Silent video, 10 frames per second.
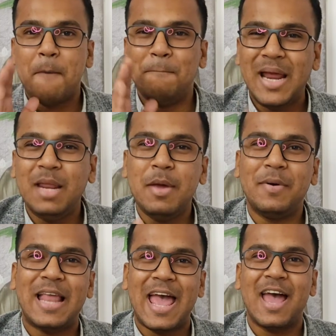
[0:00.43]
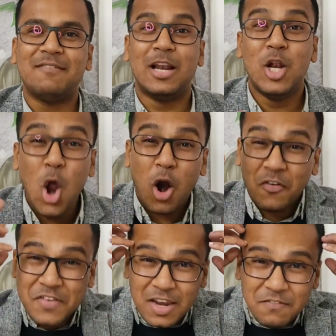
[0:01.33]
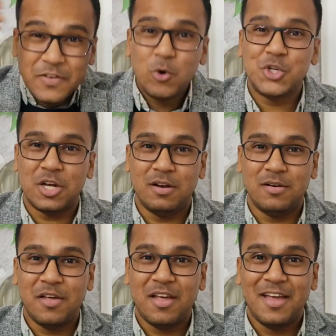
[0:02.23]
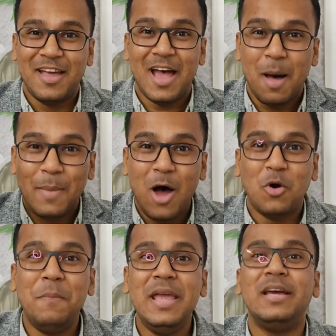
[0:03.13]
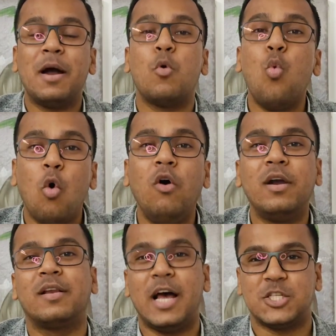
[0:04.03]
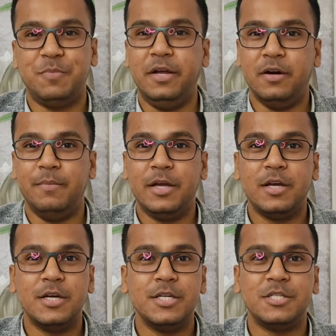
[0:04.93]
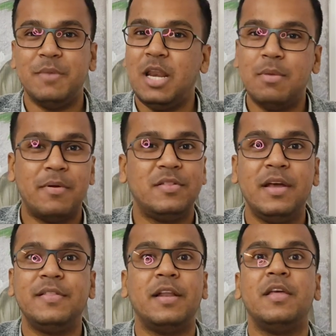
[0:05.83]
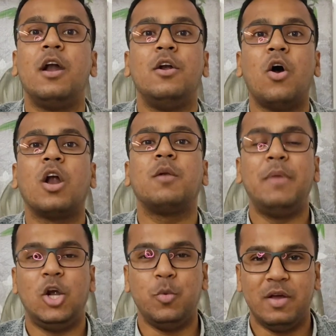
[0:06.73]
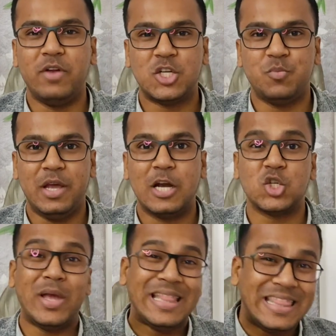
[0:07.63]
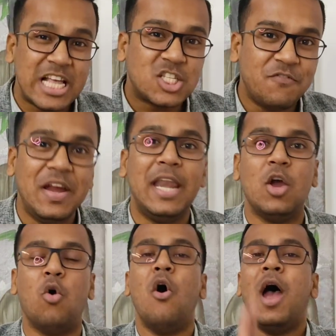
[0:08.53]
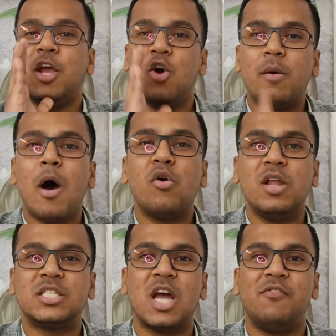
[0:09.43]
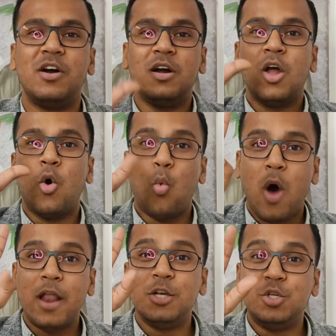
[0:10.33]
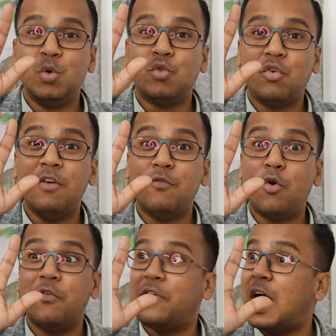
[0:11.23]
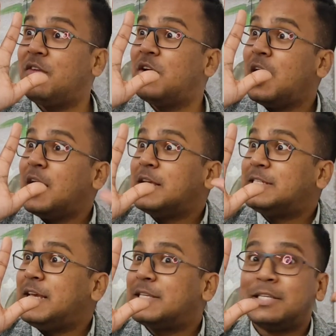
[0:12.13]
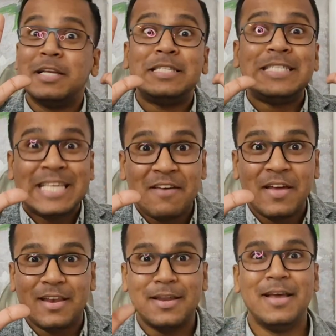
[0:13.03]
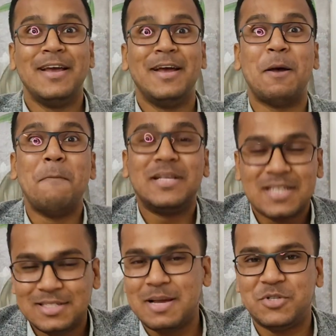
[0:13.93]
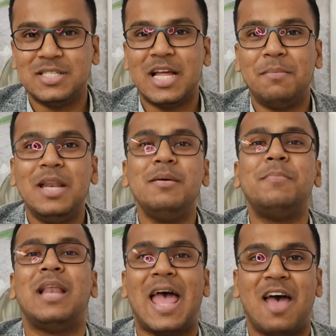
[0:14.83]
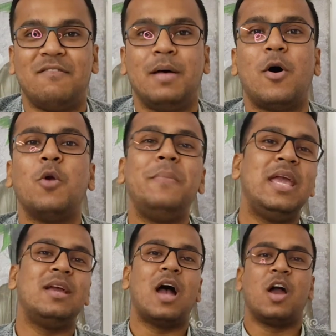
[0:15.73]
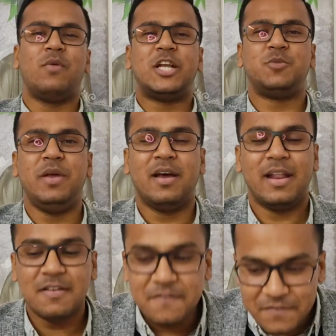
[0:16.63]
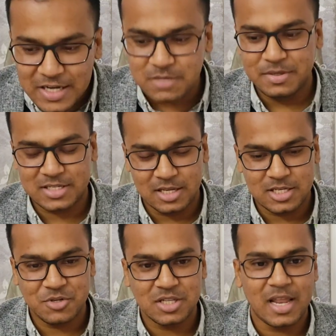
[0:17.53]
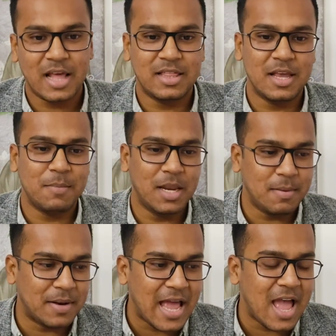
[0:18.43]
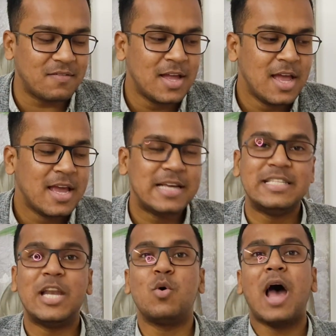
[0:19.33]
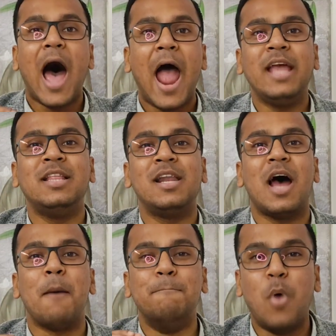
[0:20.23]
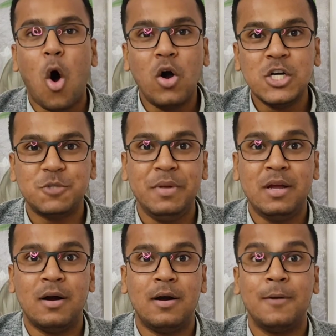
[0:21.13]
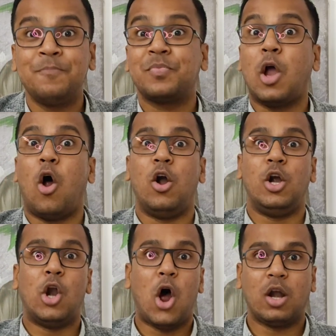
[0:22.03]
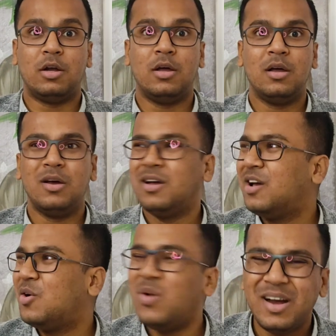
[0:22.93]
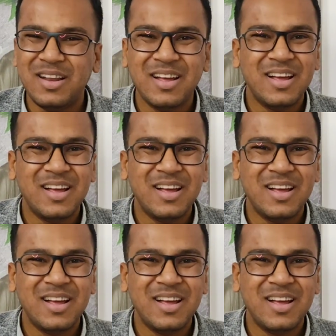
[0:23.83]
Many people have a lot of confusion about being a world-class speaker because many people think that they are not meant to be great speakers. So in this video, you're about to discover 1, 2, 3, 4, 5, 6, 7 misconceptions that many people have about being a great speaker. And the first misconception that I think many people have is that you're either a born speaker or not. What?